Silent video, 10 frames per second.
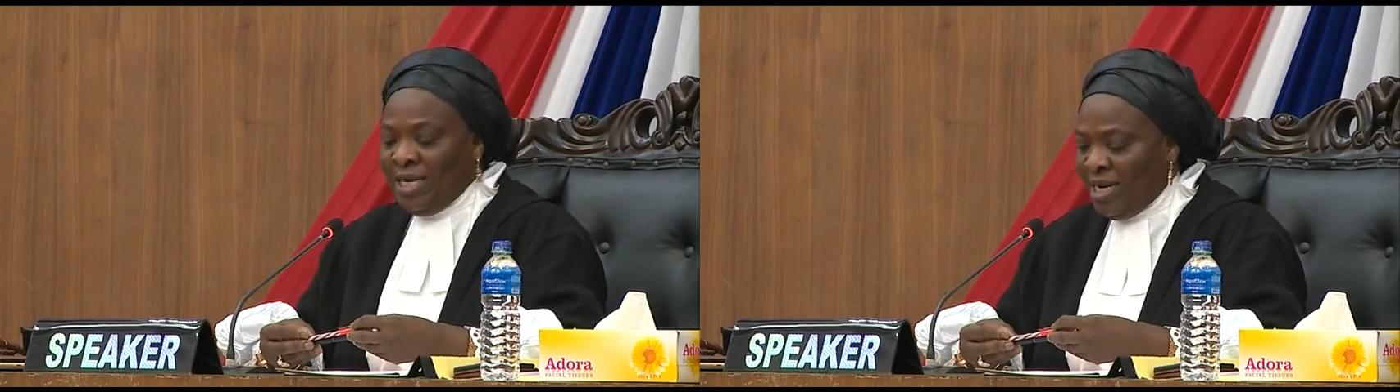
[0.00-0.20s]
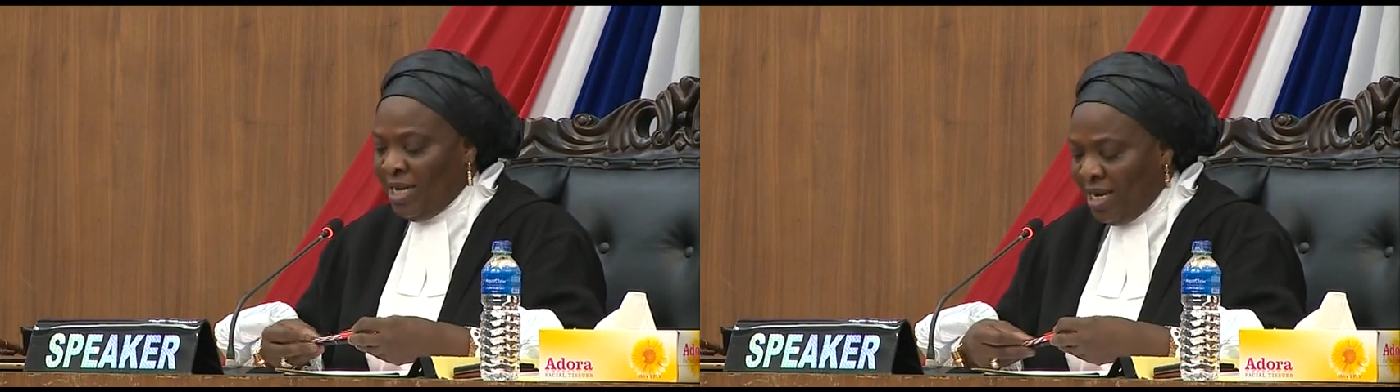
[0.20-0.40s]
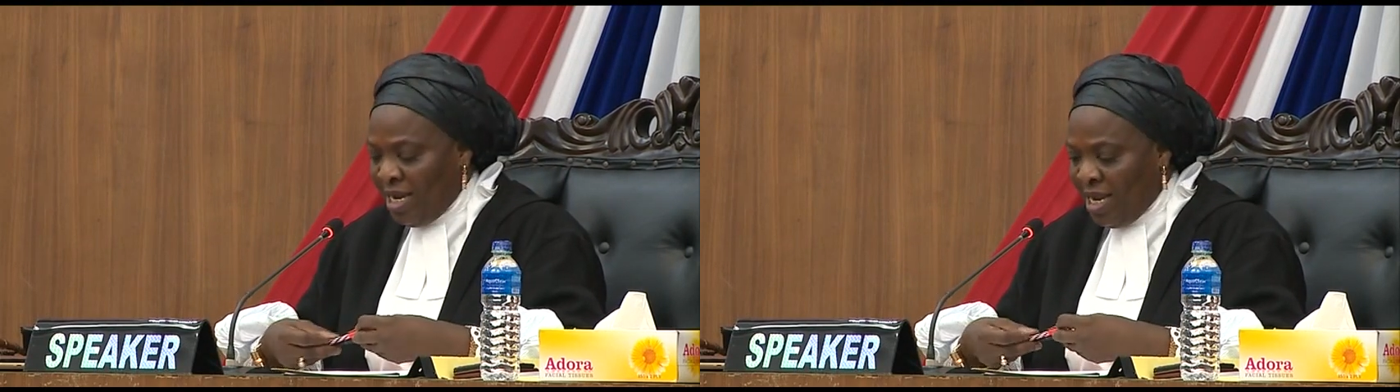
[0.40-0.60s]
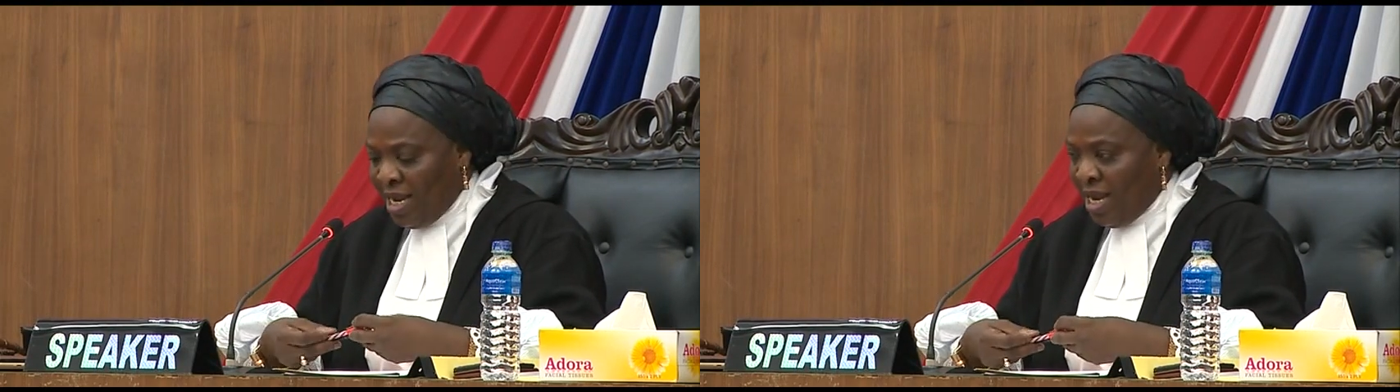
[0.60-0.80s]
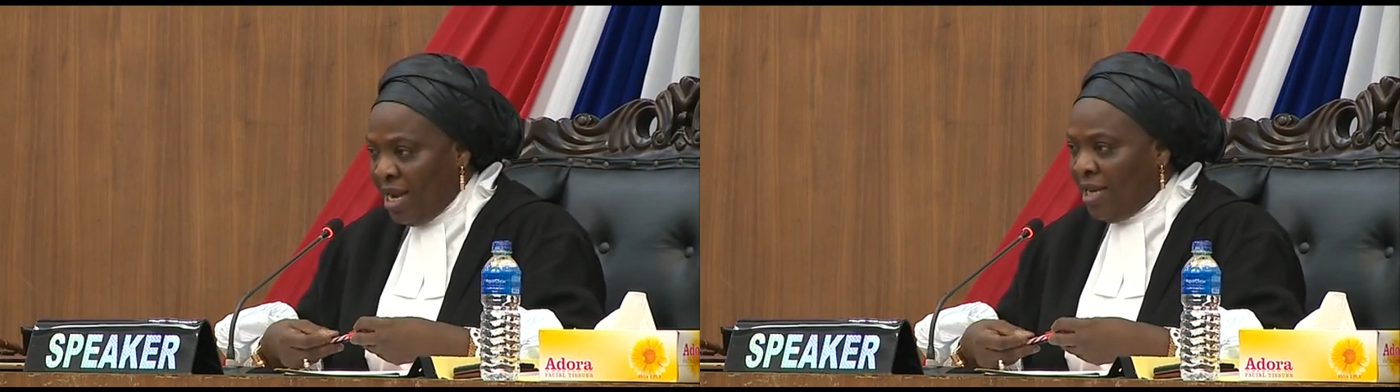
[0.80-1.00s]

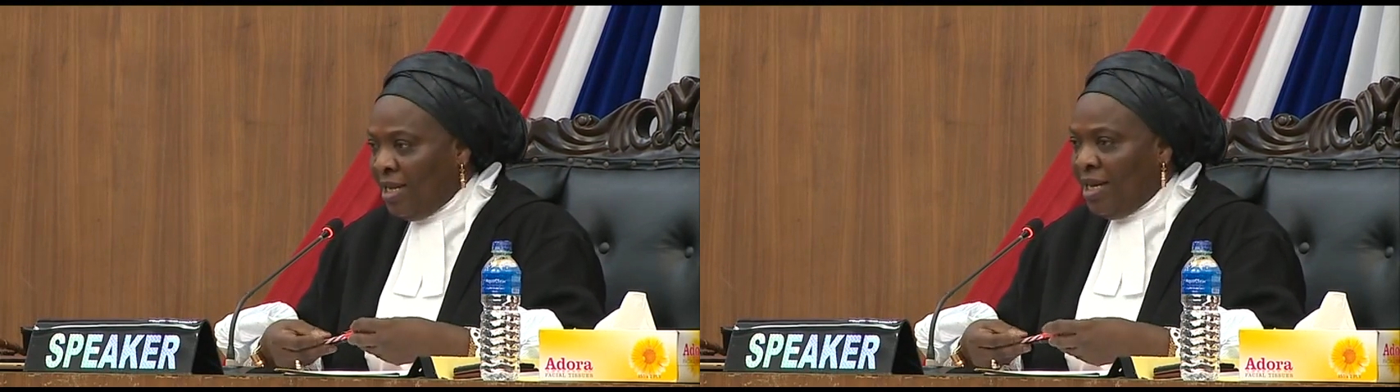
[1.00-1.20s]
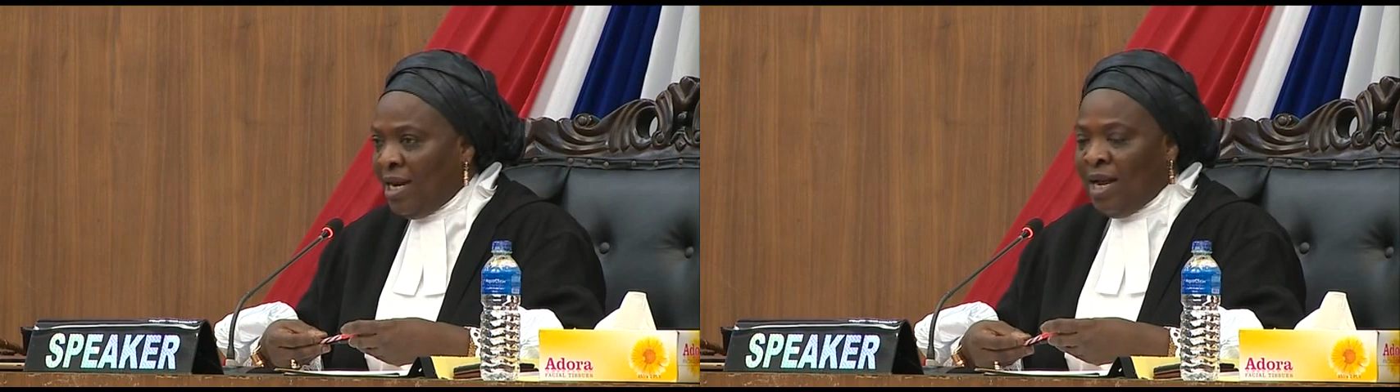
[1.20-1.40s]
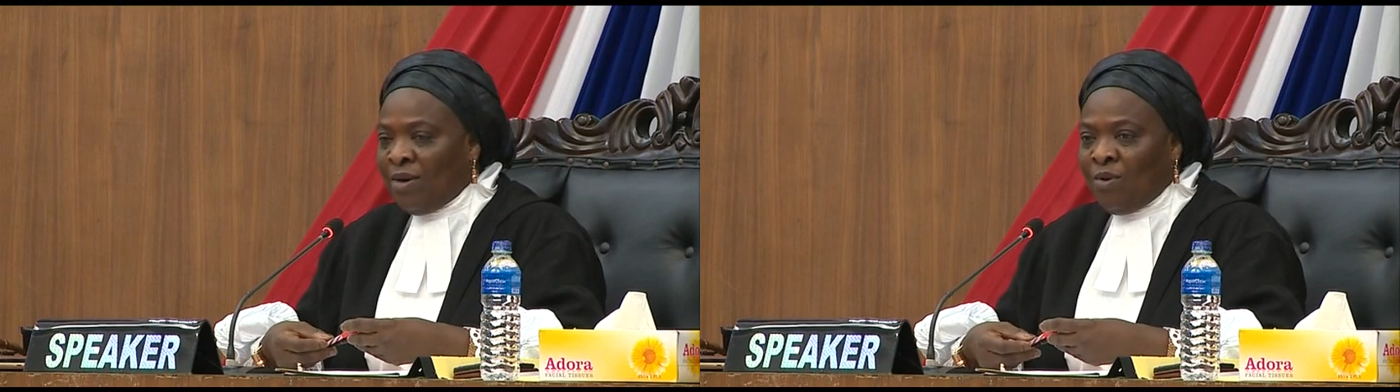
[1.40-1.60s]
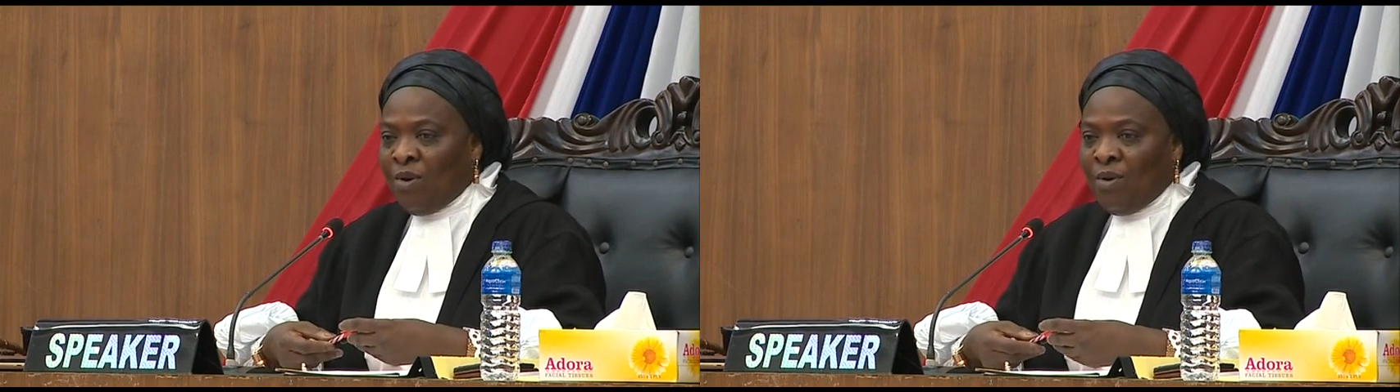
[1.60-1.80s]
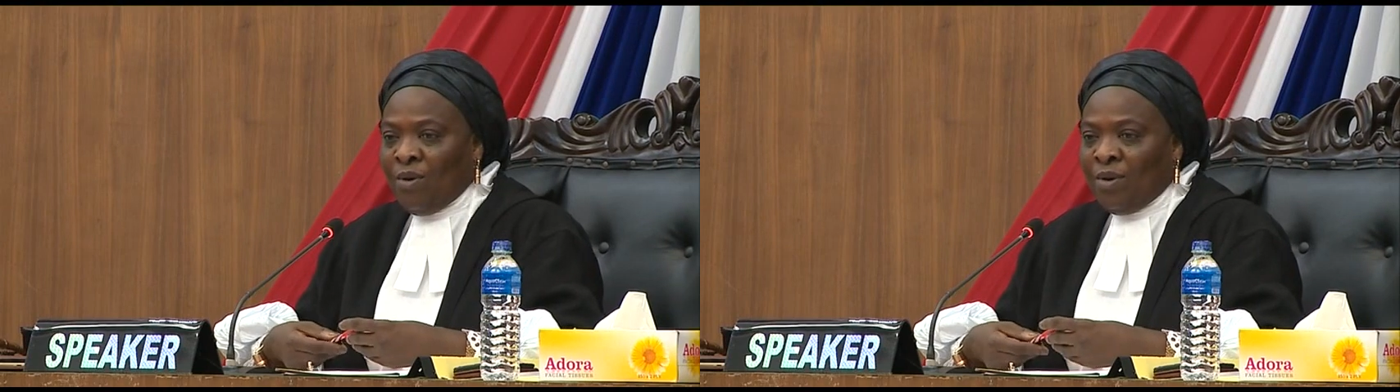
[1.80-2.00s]
And then I'll
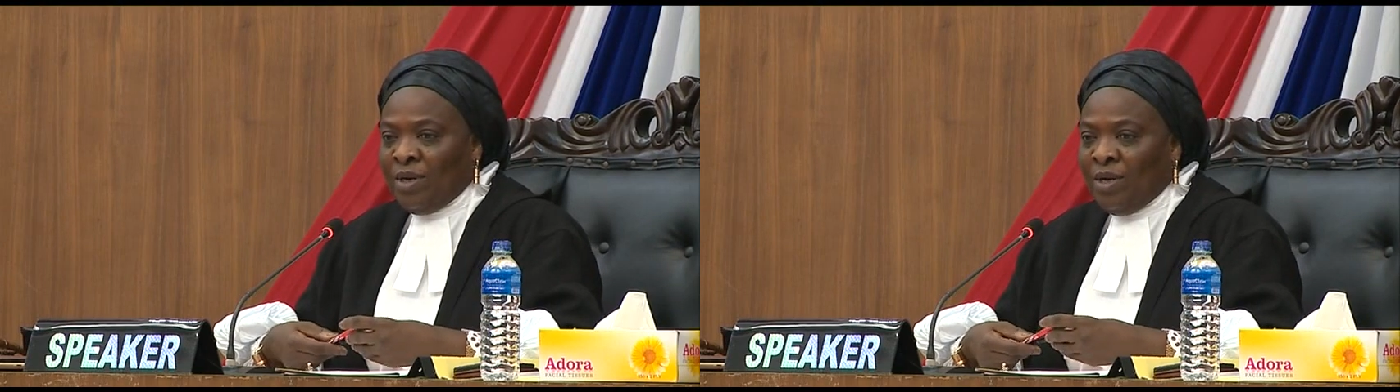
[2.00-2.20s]
call on